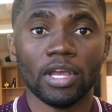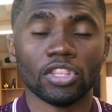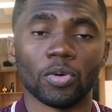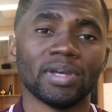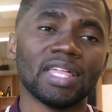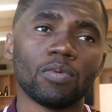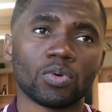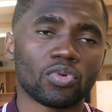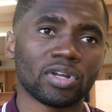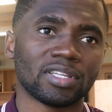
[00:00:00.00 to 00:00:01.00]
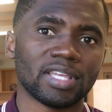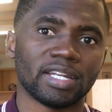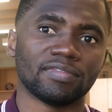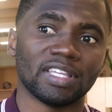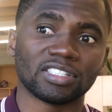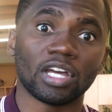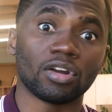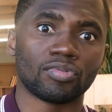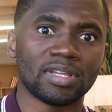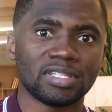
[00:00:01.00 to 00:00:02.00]
the way that would work is that if they started
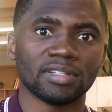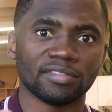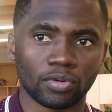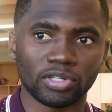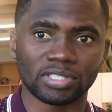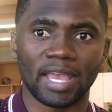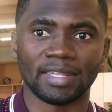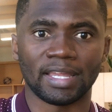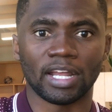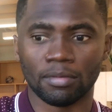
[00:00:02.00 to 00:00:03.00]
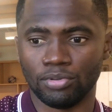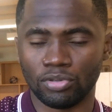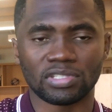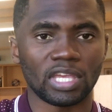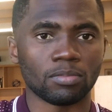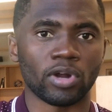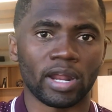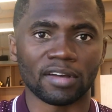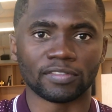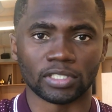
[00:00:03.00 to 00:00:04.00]
raising their voice and then abuse came right
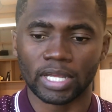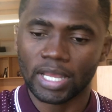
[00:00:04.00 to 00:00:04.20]
after,